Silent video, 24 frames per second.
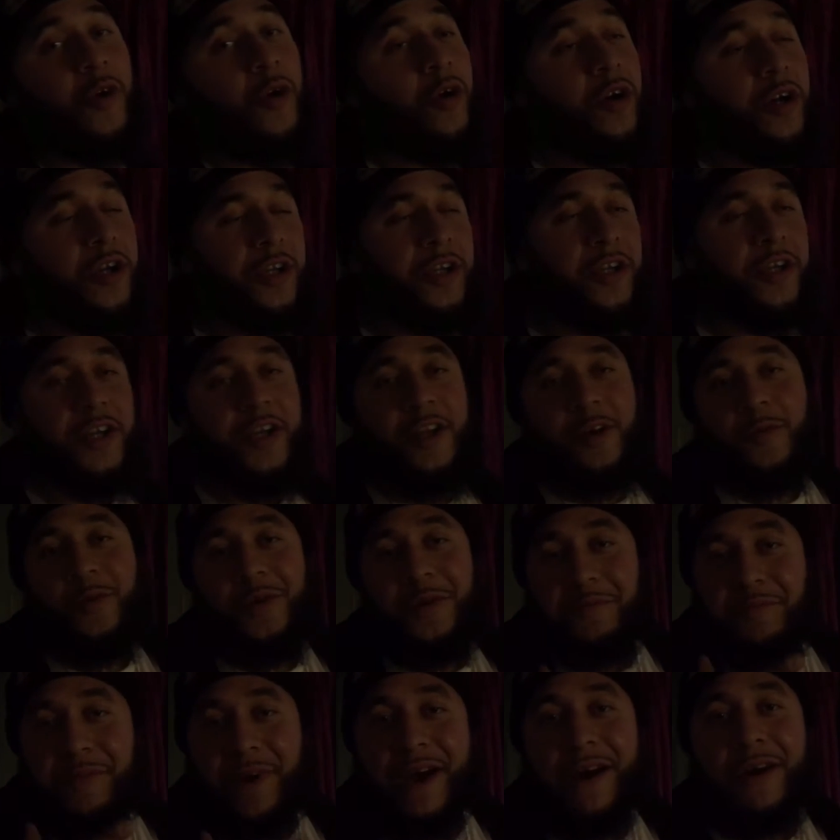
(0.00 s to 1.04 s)
order,
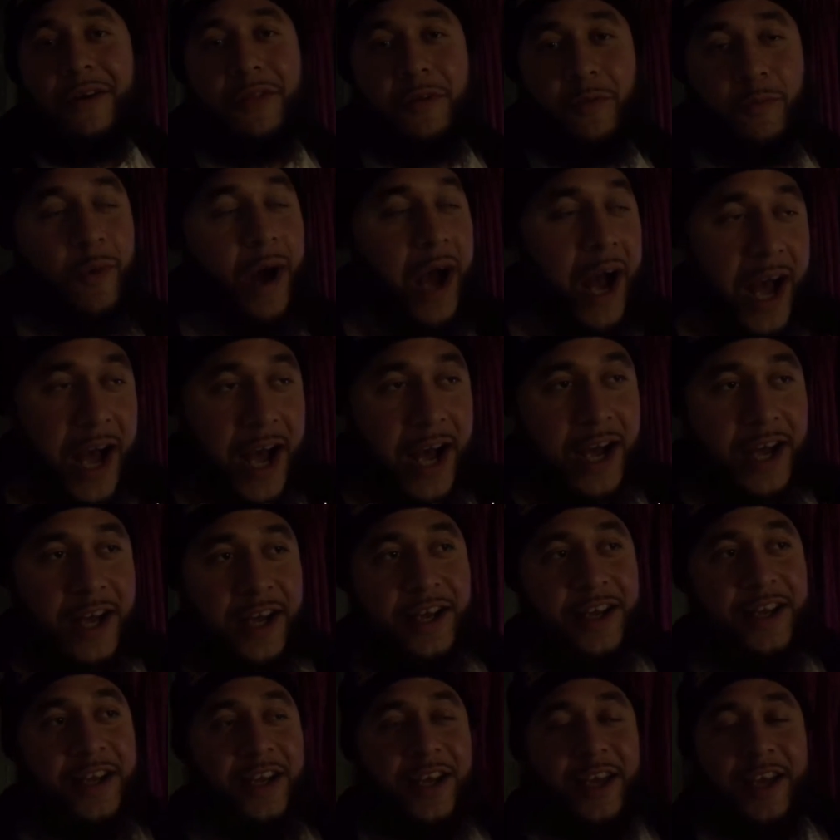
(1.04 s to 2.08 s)
with a mouth wide.
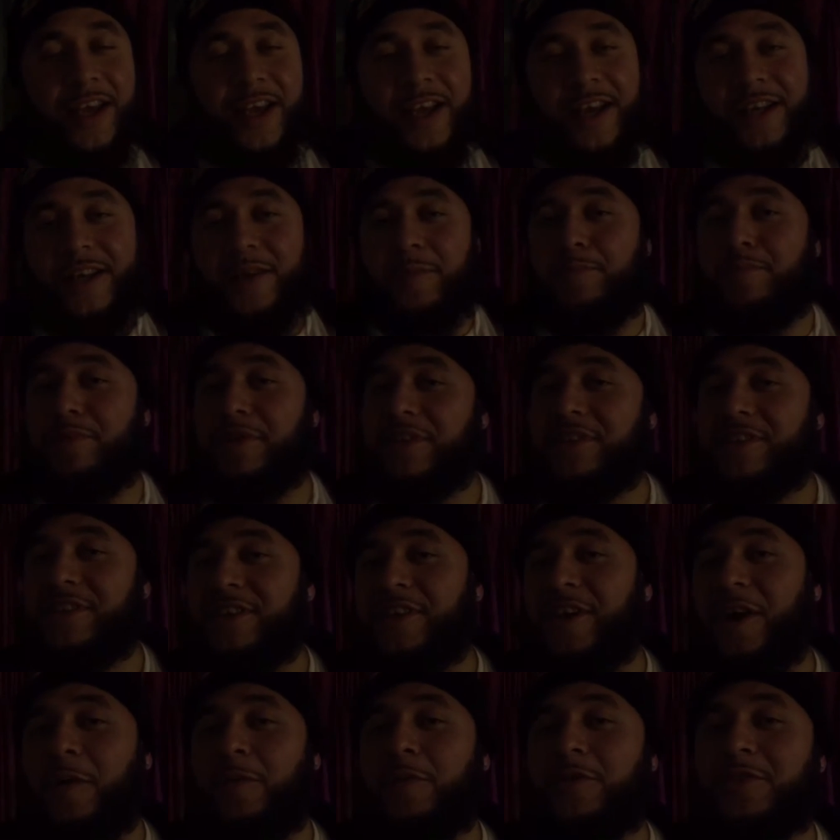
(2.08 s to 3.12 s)
And the
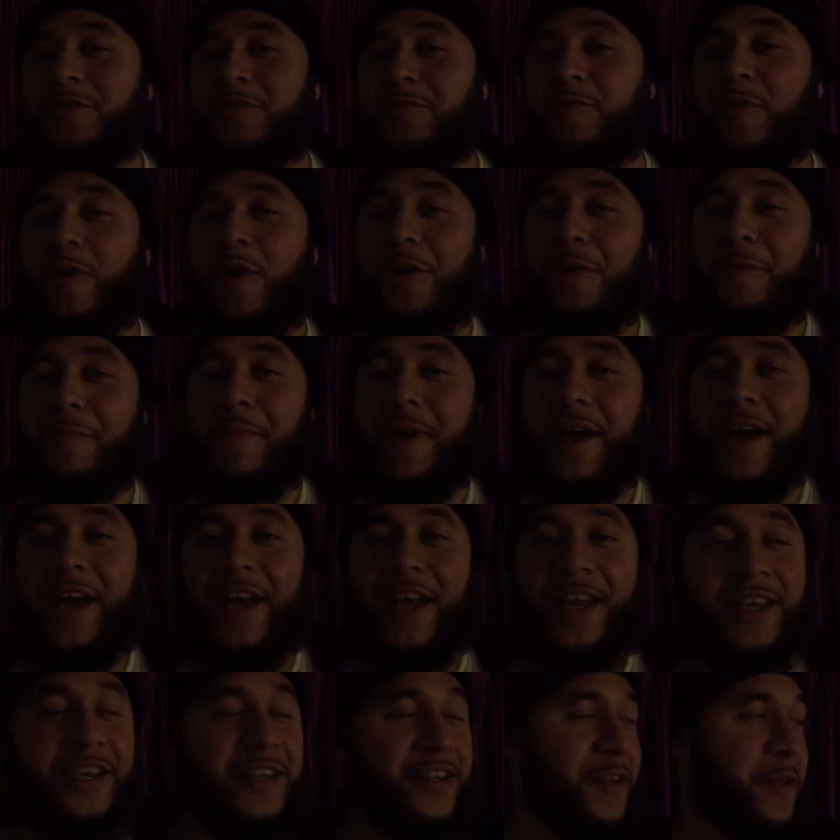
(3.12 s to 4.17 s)
pussy always swore
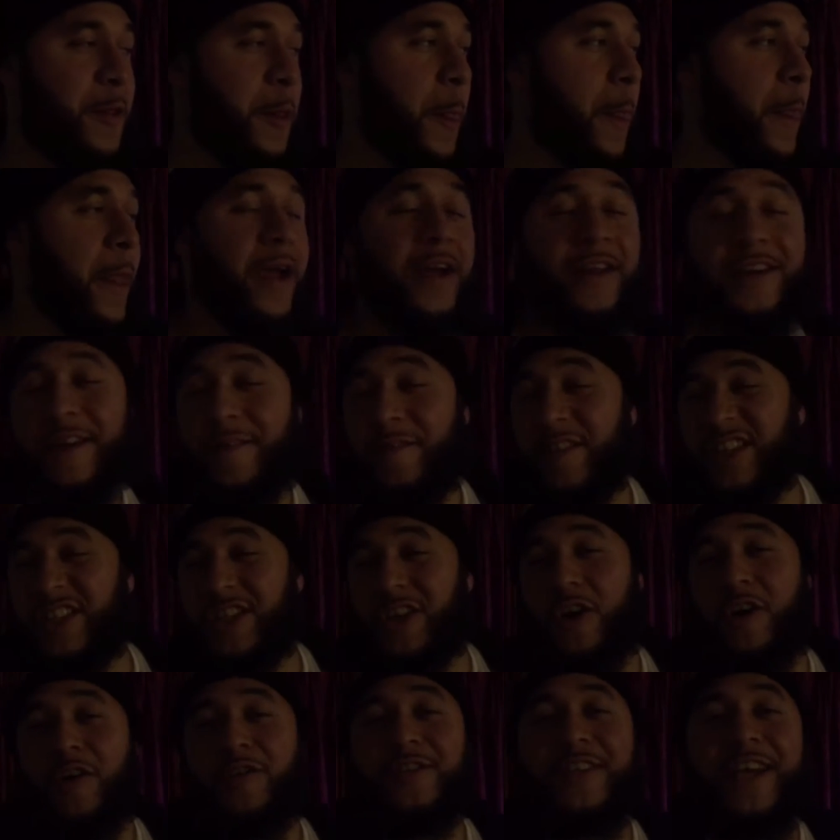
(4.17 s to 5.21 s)
man. Never
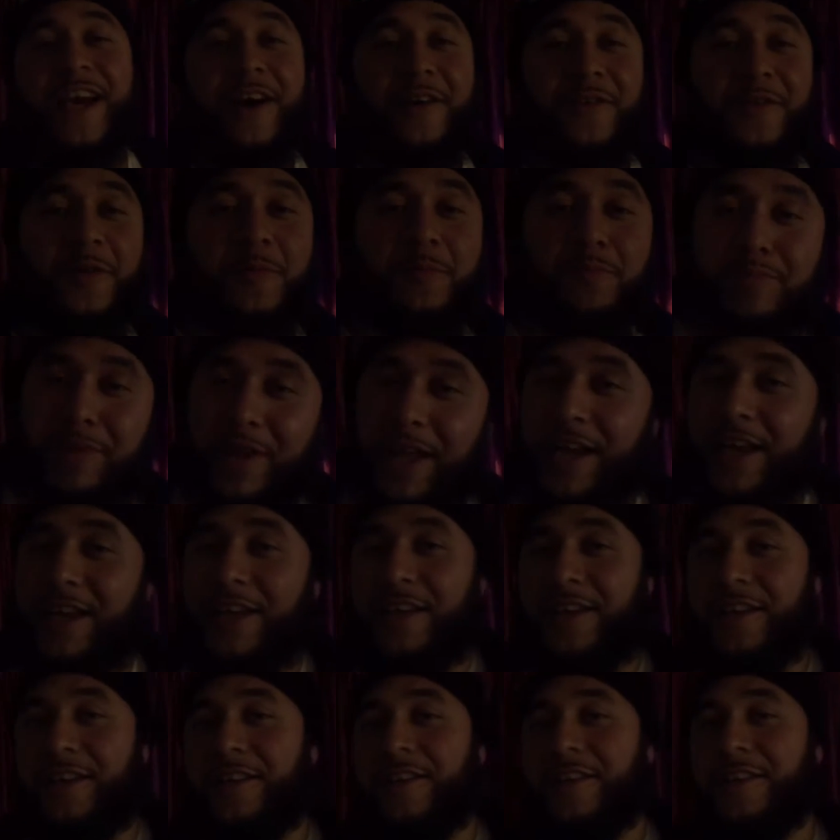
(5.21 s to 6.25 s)
talk down on the
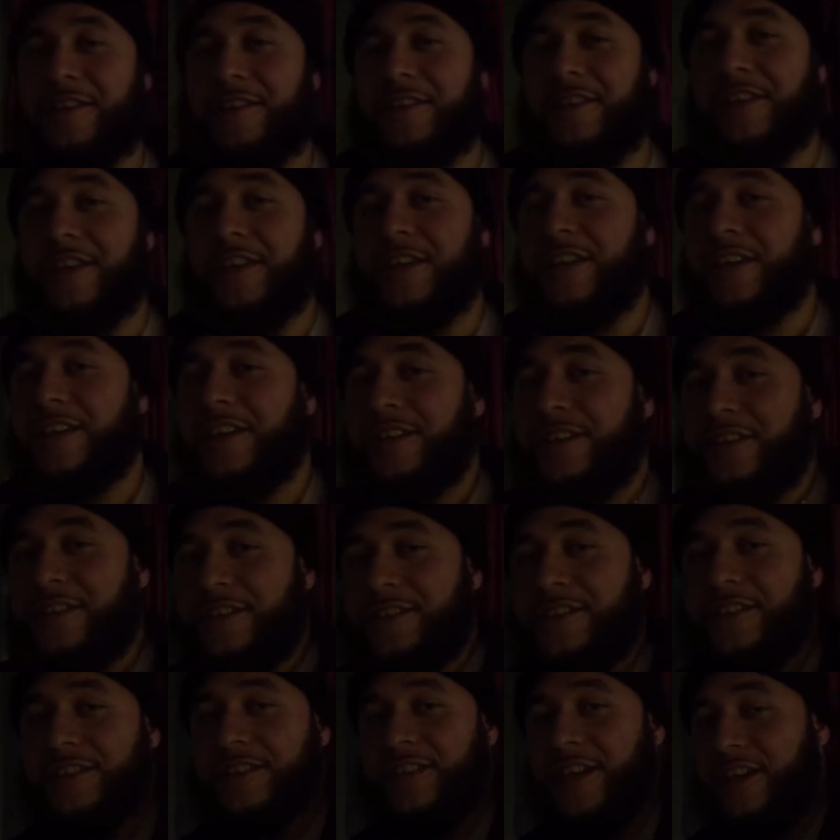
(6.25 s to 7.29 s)
player.
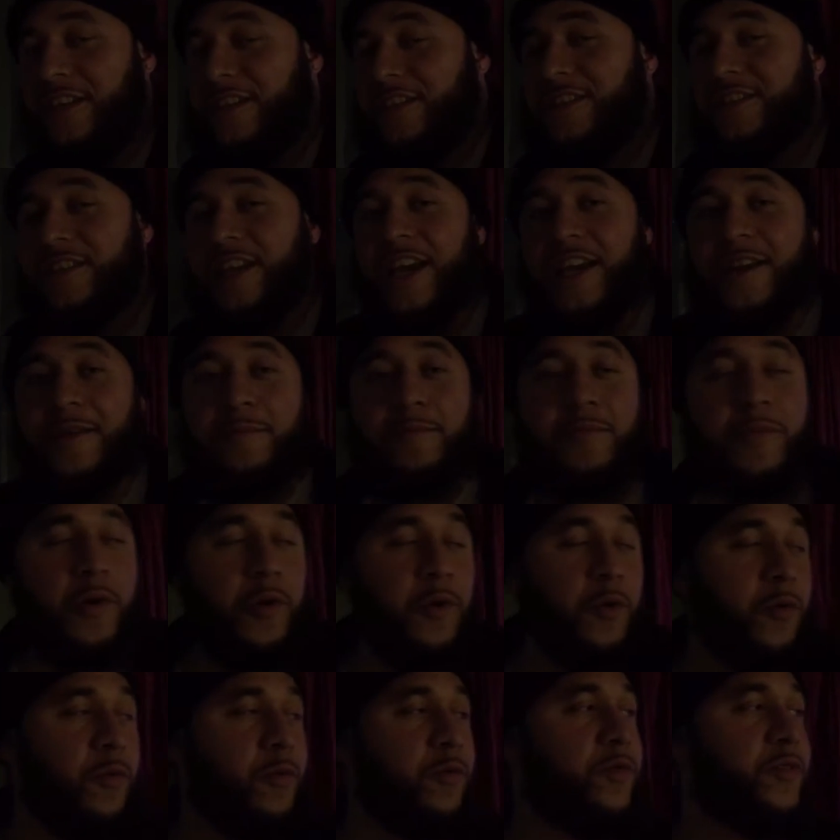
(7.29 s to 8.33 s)
Just understanding
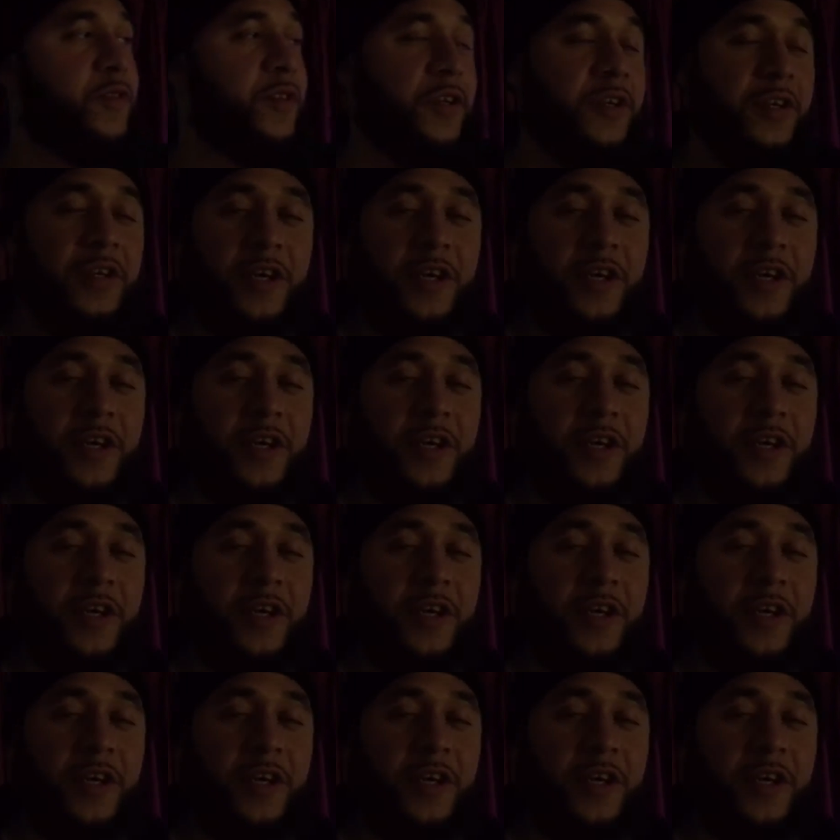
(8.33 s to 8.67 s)
moves.